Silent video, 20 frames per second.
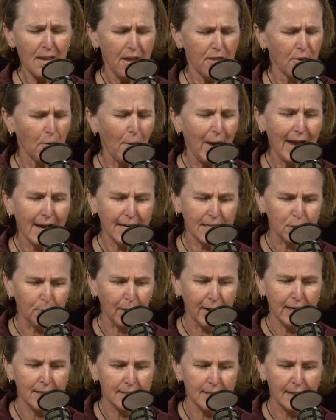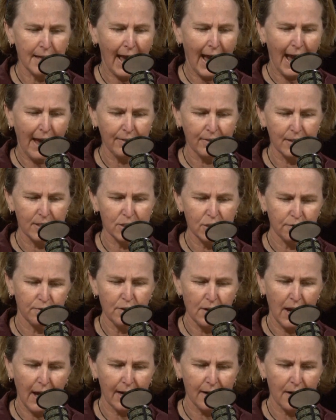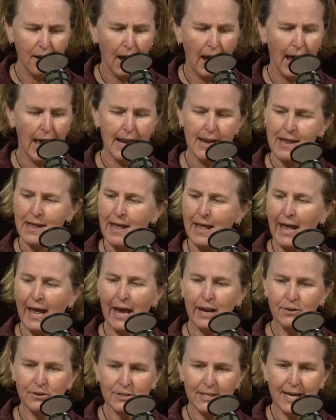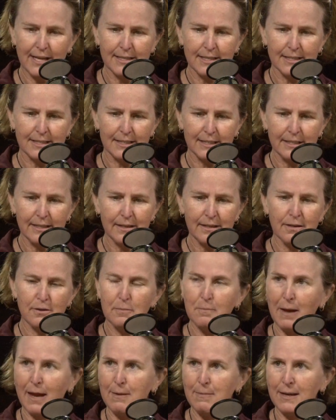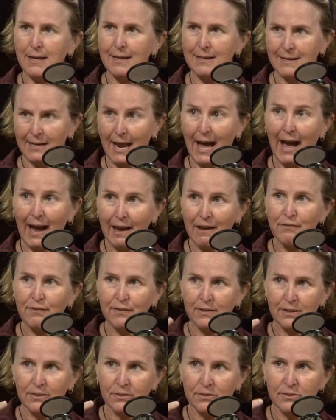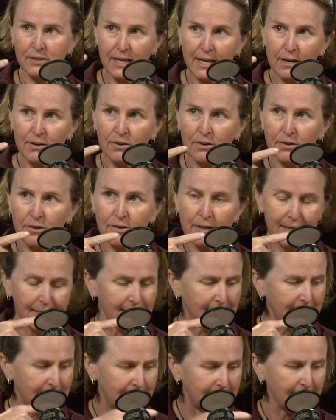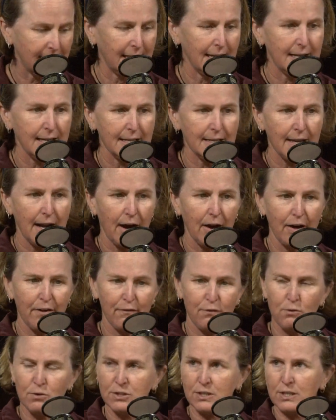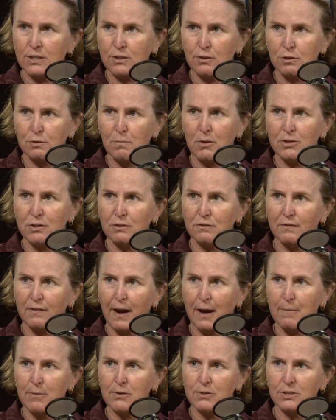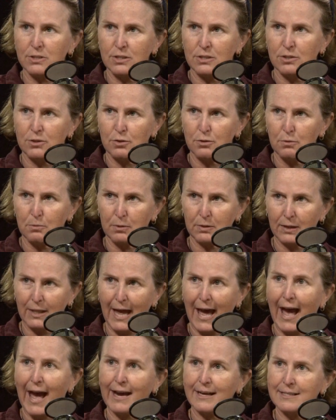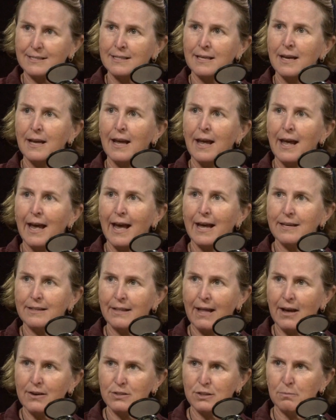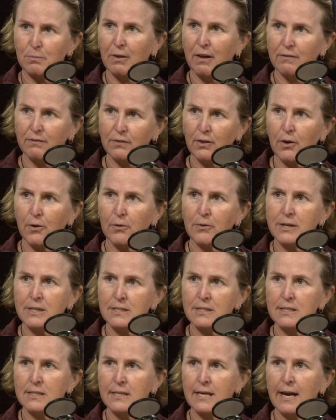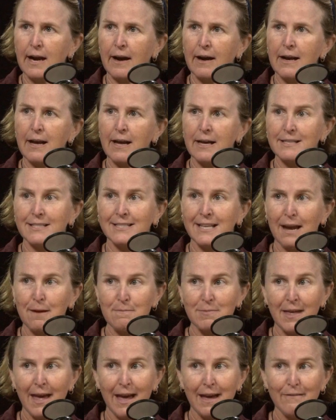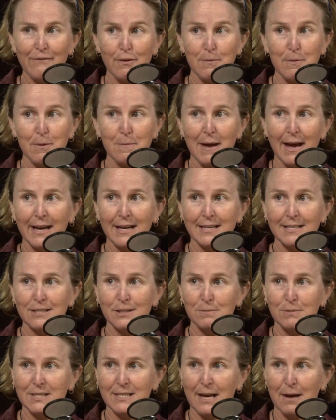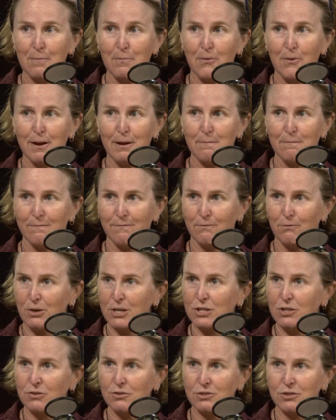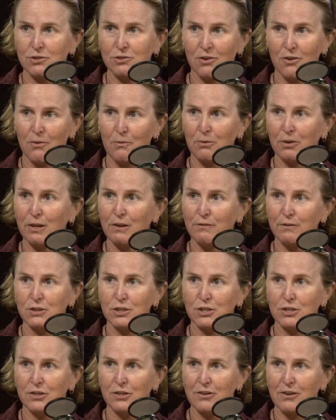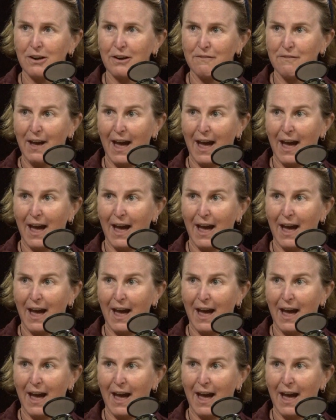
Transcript: the way I explain it to the athletes, if you got a knot and you take this little baby knife, little needle, and stick it in there, it forces those muscle fibers to relax and allows the blood flow into the area. Same thing from a mechanism standpoint. Researchers aren't really for sure of